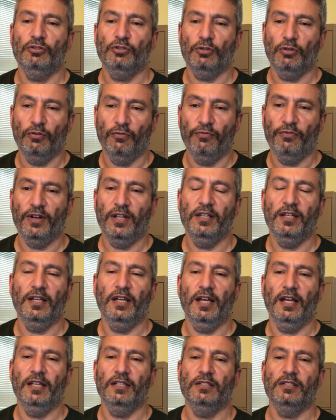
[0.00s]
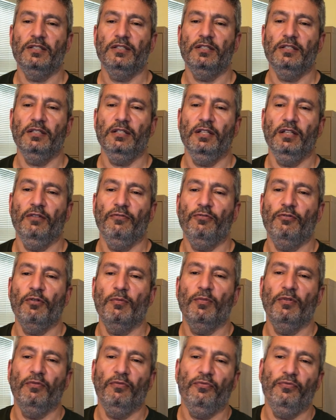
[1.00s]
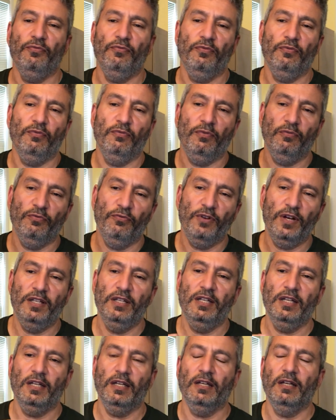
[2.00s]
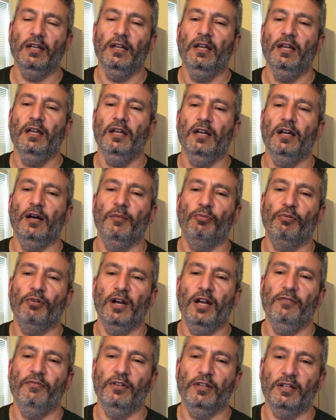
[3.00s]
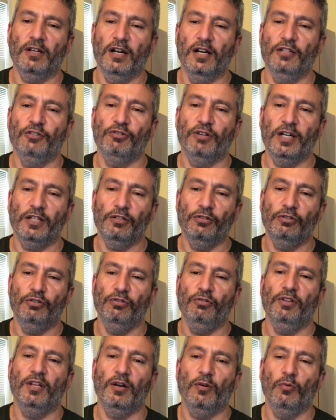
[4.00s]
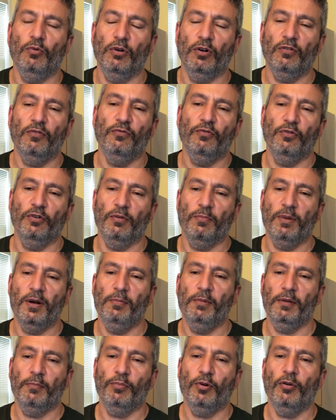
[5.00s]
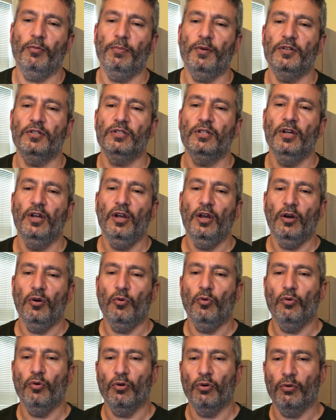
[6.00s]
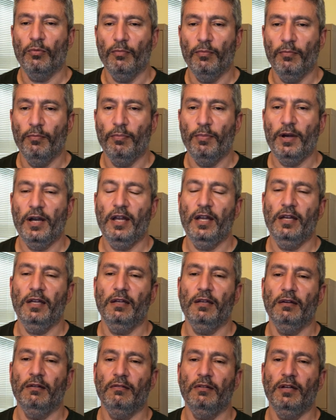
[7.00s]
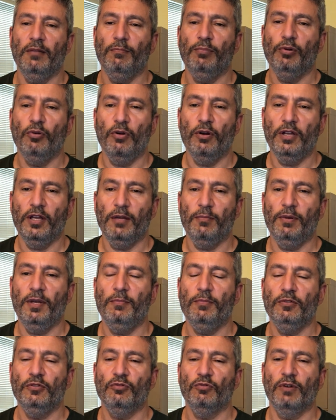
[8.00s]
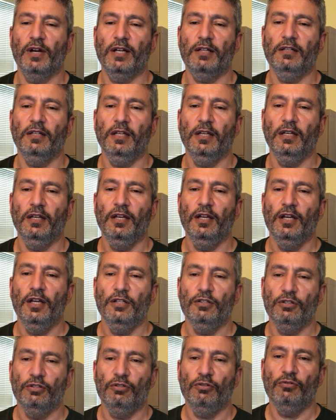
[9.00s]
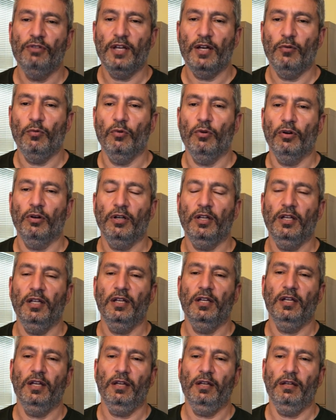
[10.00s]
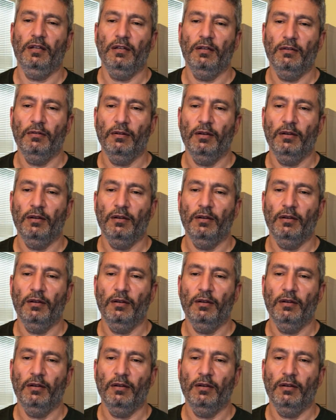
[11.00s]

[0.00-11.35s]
could fund it as in the form of funding a private contractor to do that work for a public purpose, or by employing people directly to do that work in a